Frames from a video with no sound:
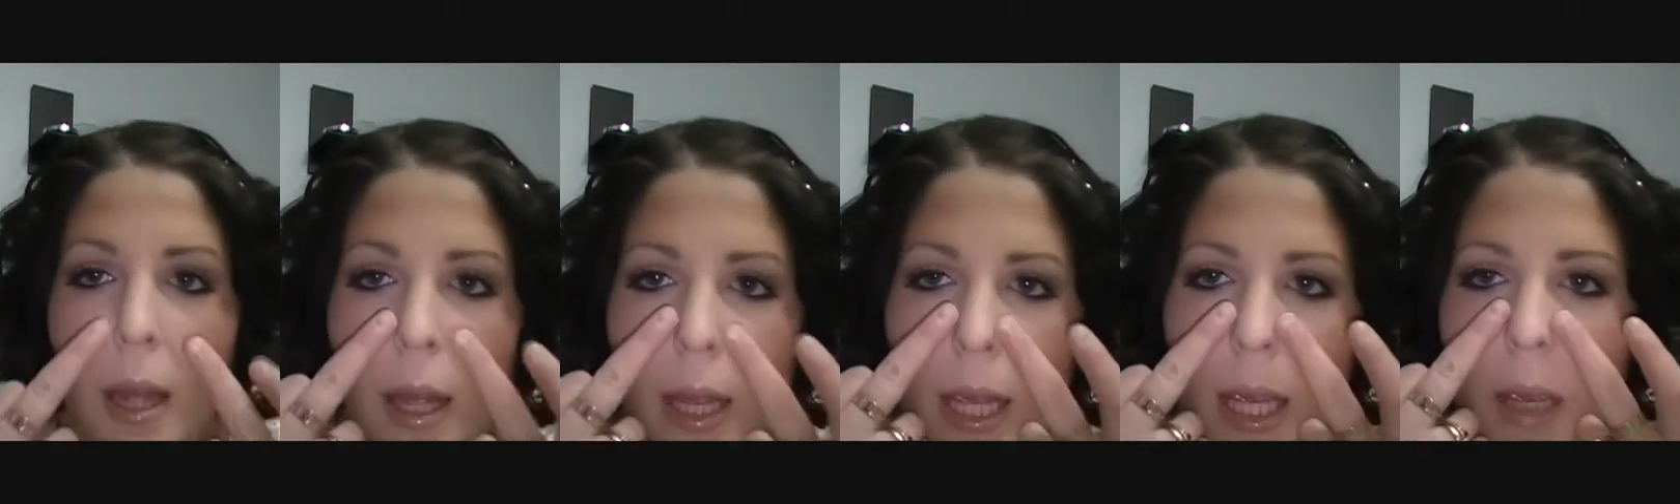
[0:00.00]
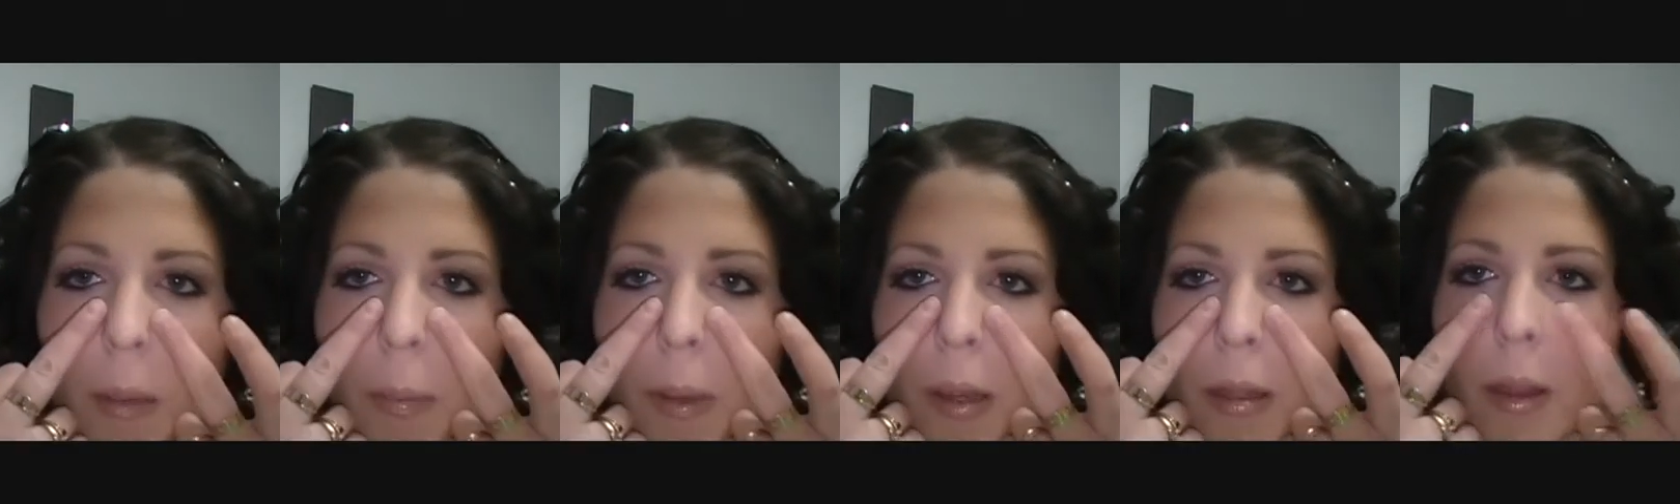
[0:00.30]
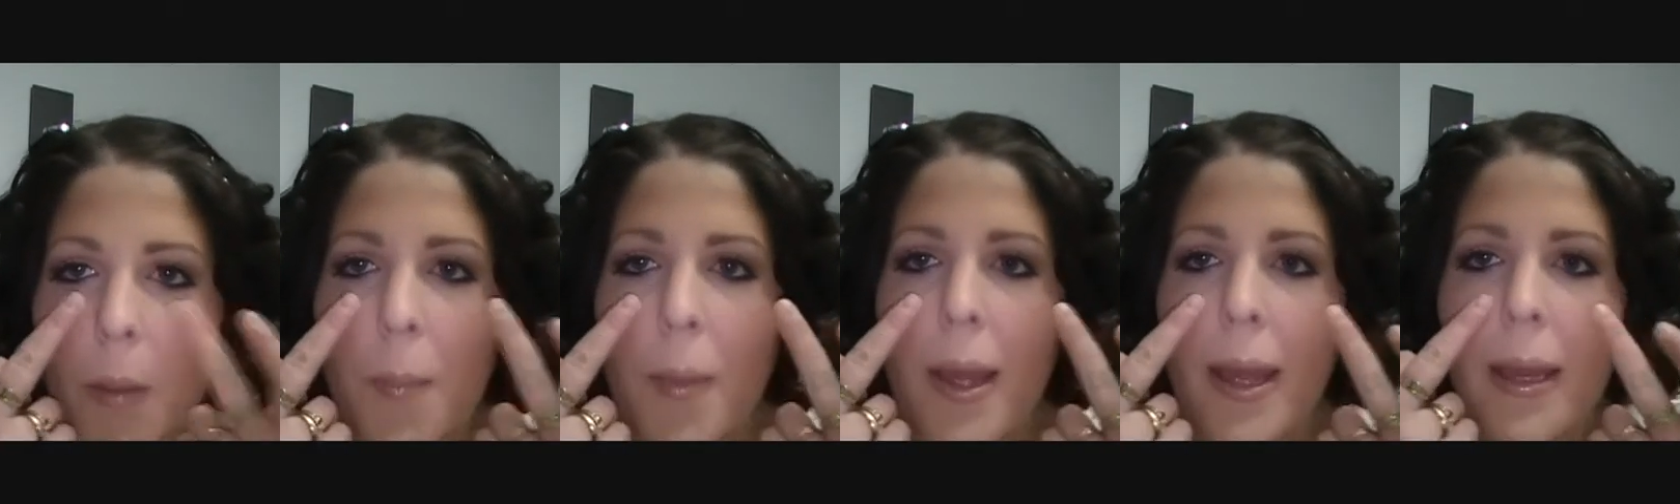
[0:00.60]
keeping
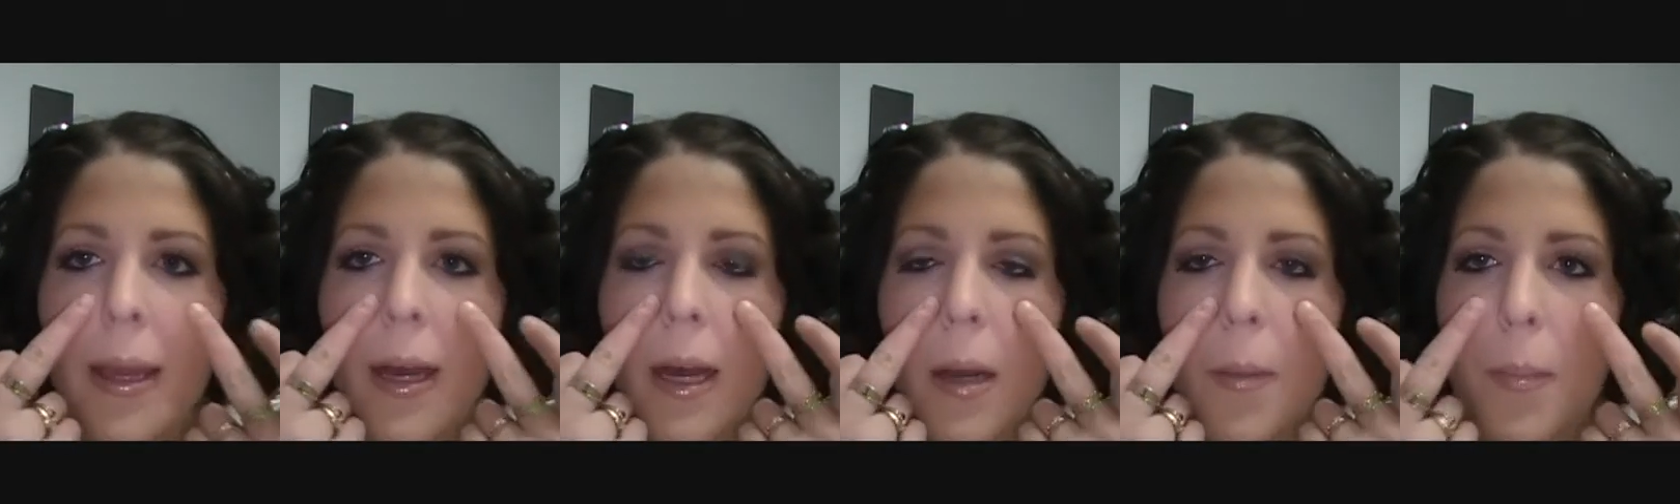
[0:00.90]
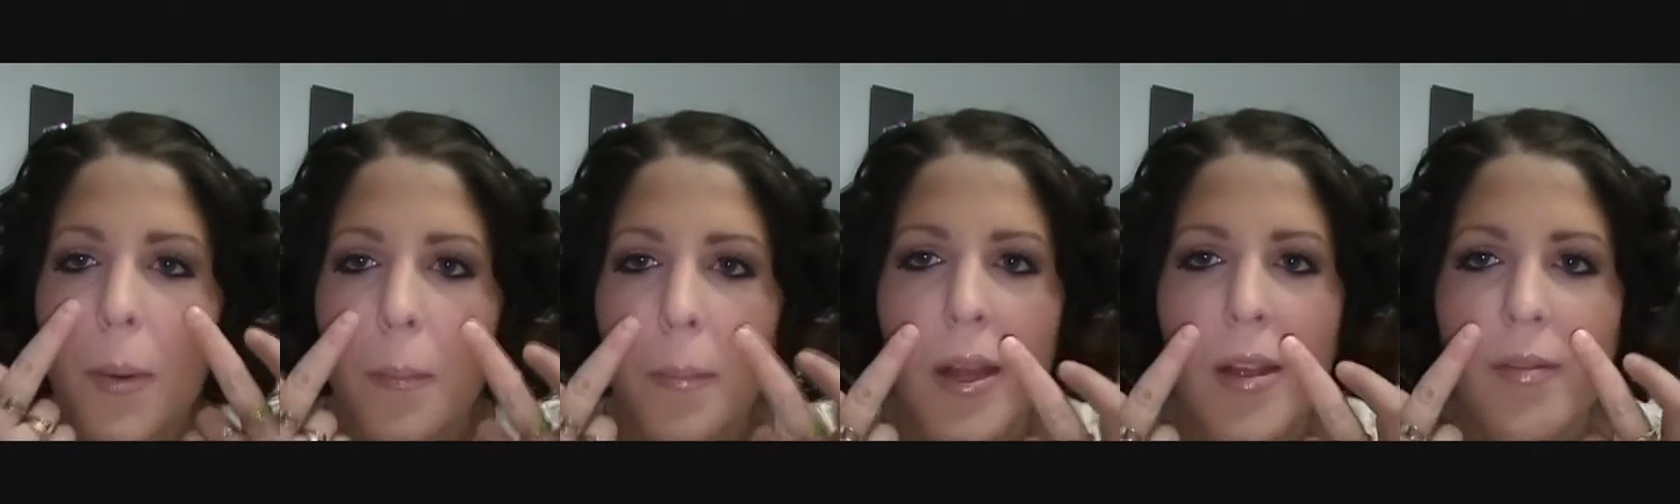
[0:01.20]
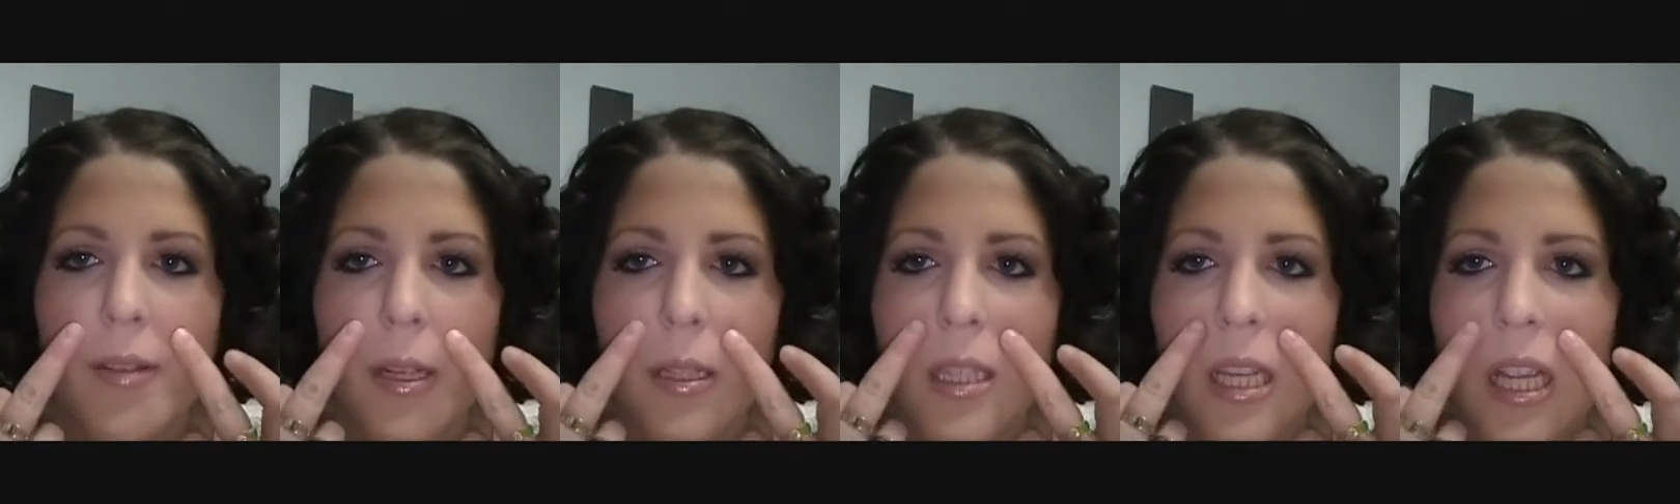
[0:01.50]
the makeup, my
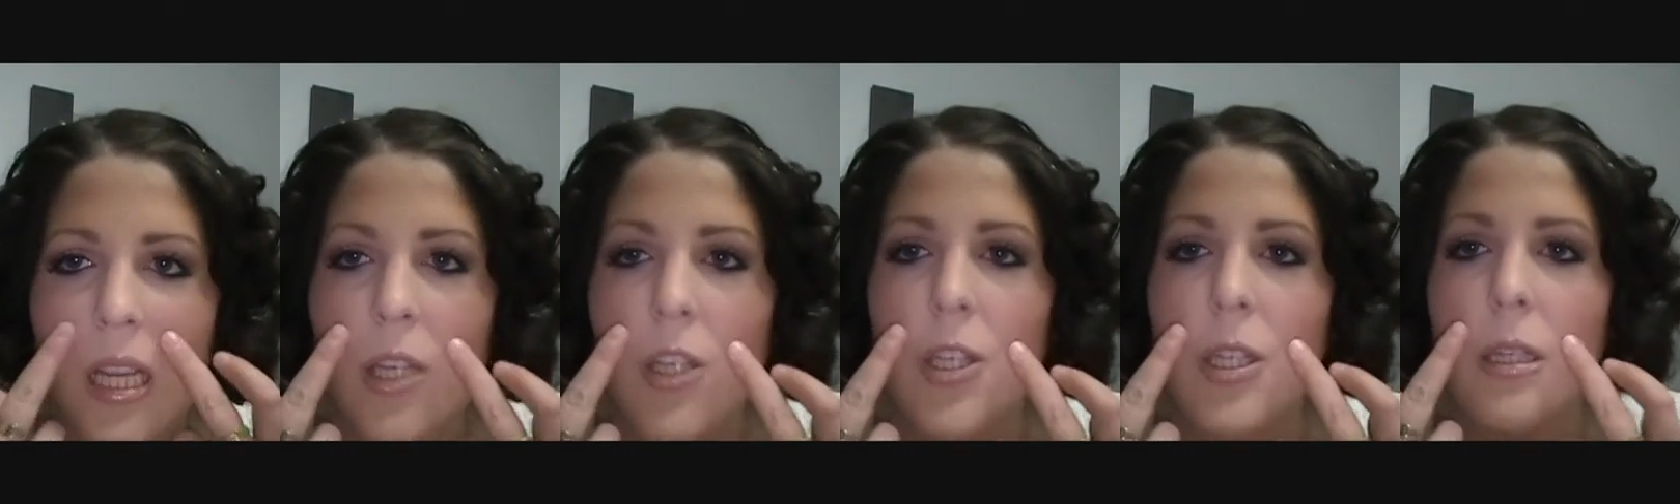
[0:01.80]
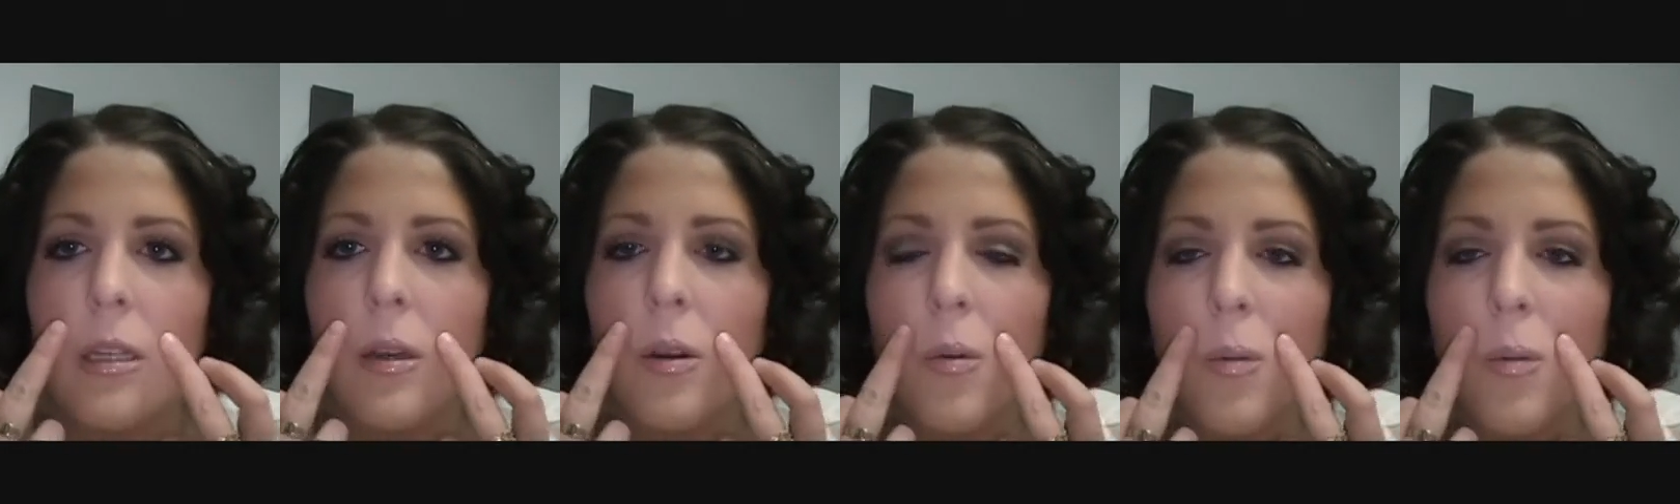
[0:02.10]
foundation,